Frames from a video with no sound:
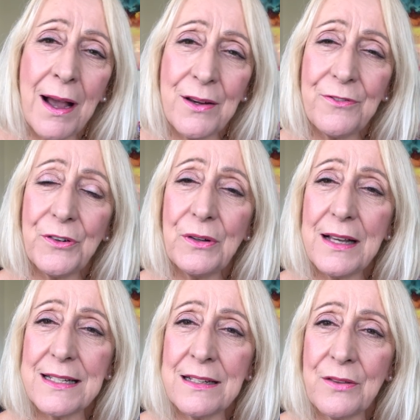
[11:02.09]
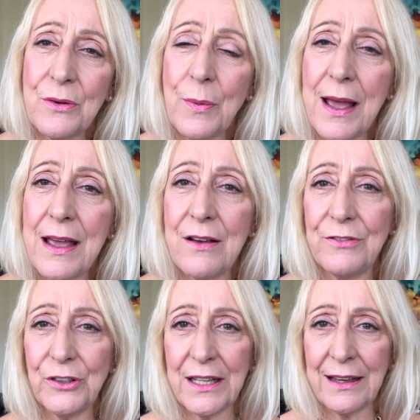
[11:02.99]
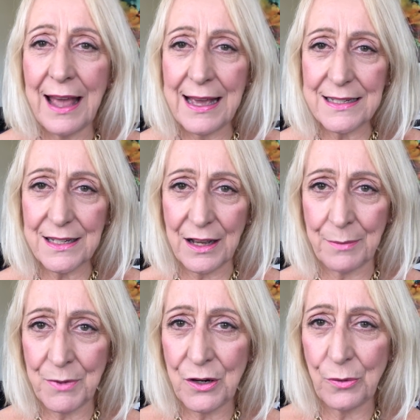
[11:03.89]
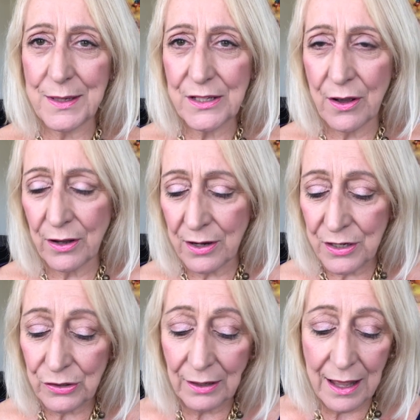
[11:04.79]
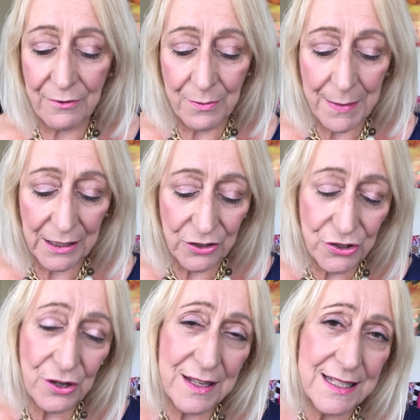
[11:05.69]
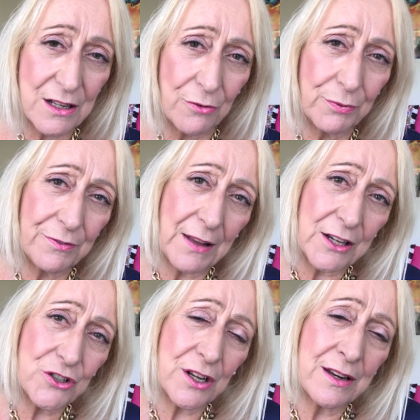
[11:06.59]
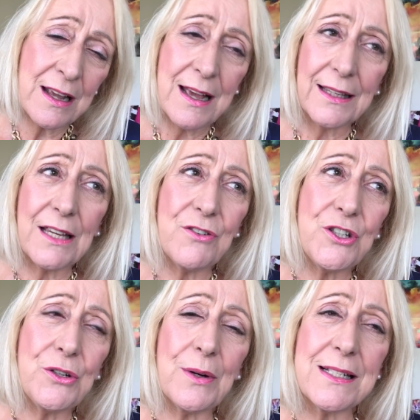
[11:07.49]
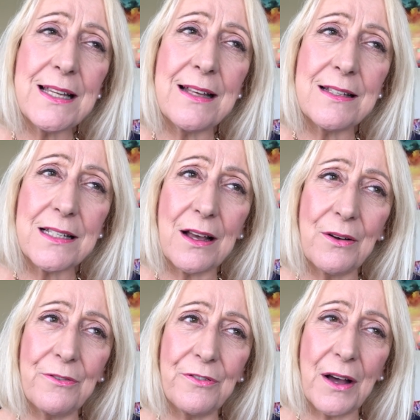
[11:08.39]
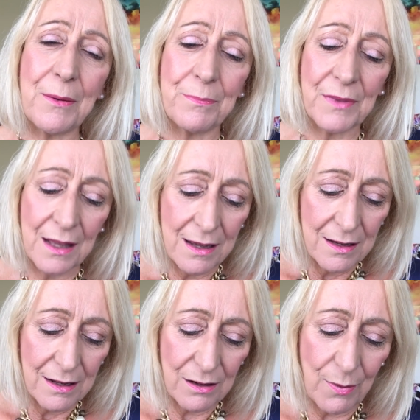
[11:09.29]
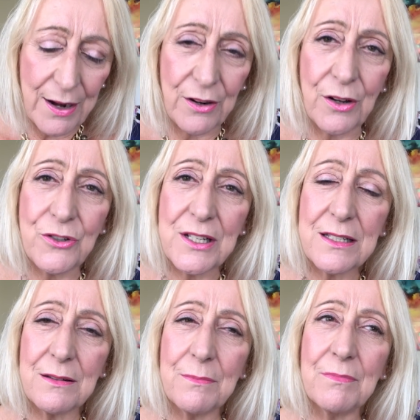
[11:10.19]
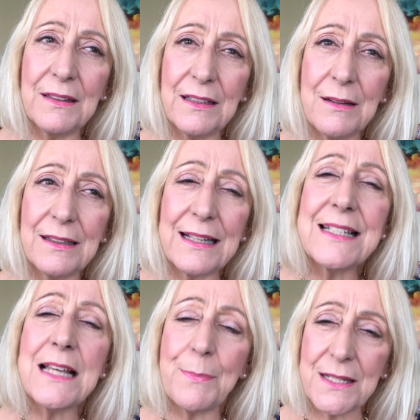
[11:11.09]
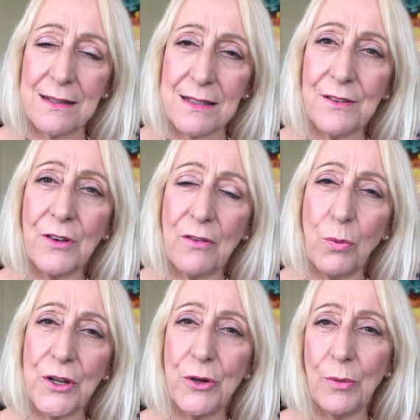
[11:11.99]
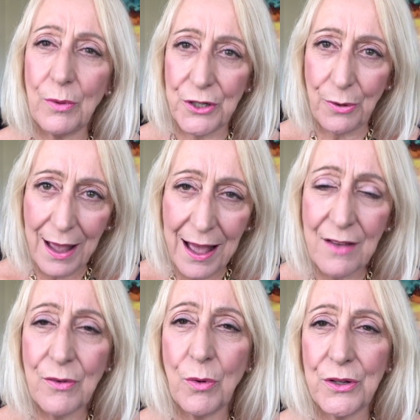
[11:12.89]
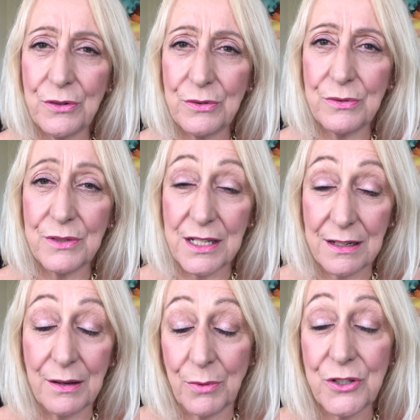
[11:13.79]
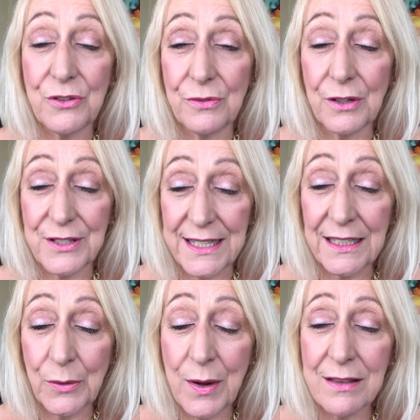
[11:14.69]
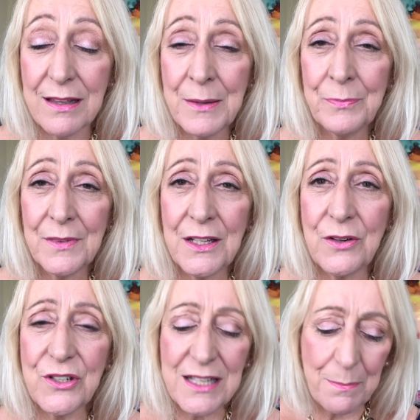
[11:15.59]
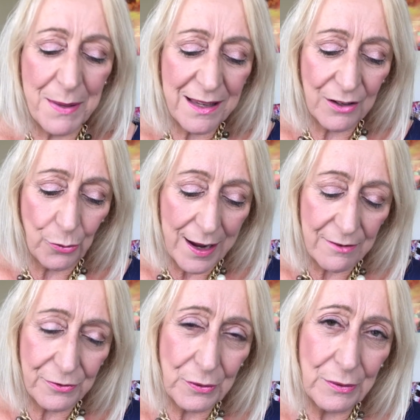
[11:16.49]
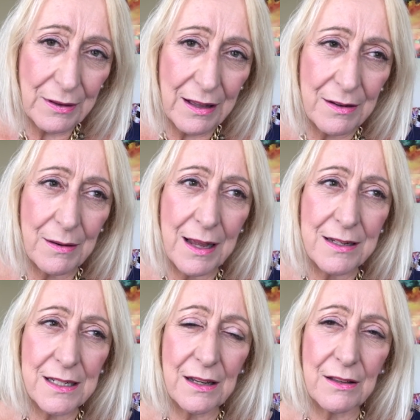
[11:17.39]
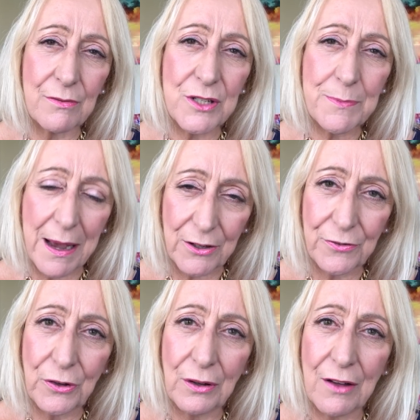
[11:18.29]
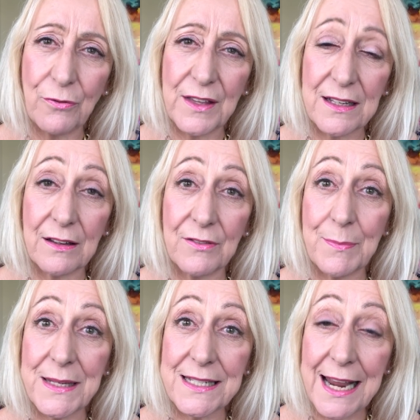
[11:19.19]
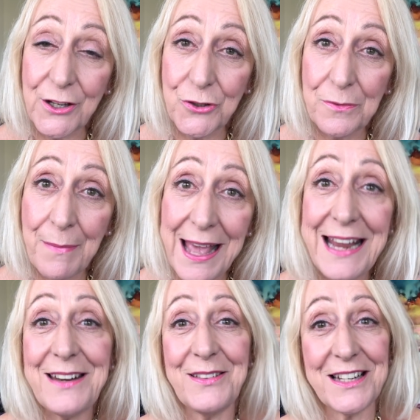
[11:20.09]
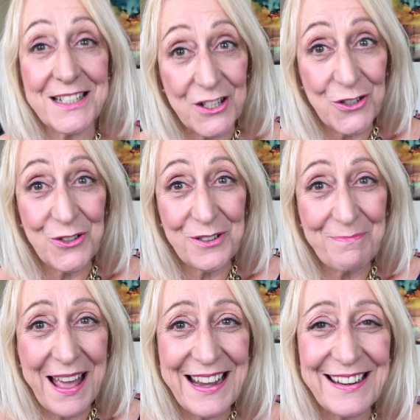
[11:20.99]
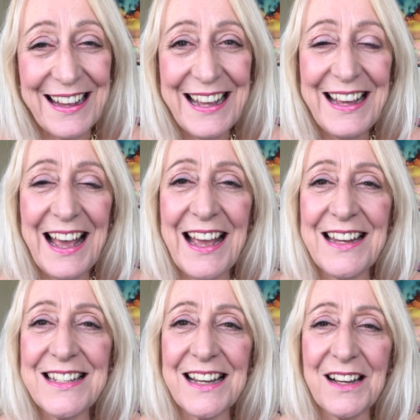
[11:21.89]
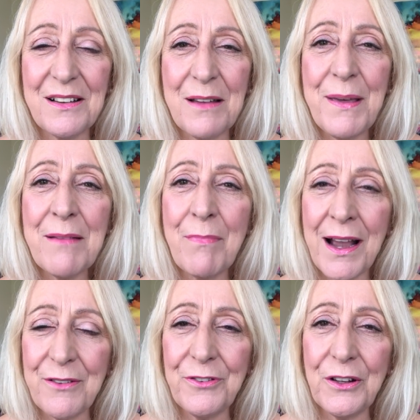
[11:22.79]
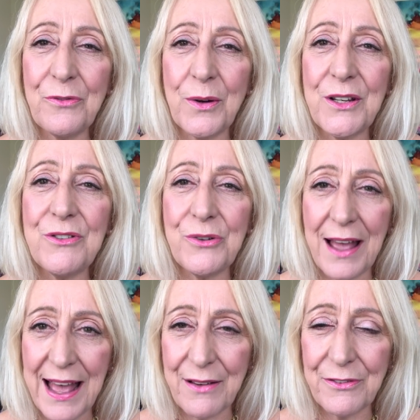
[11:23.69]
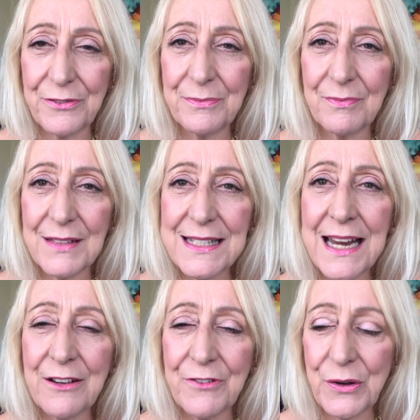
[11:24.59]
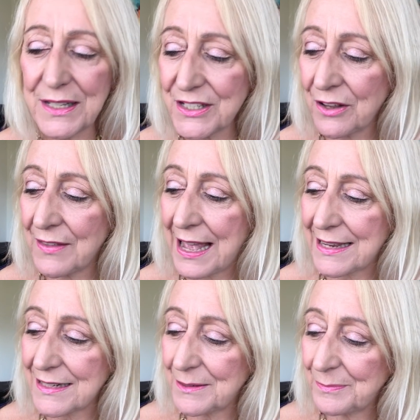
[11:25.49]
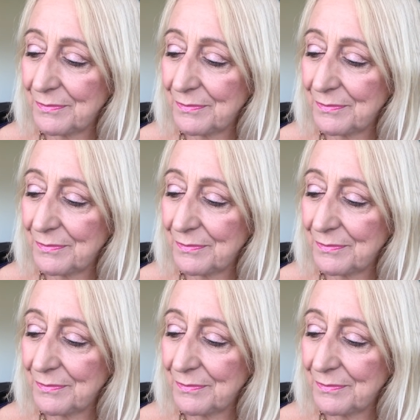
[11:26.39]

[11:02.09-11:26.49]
mindful is another way of looking at, um, you know, what's going on in your life and making sure that self reflection gives you a sense of, um, oh, I don't know, just acceptance of, of what you what you have and what you and what you are dealing with you know just that being grateful and and respectful of the of the mistakes you've made the decisions you've made and uh, and being mindful of what you do have staying focused on that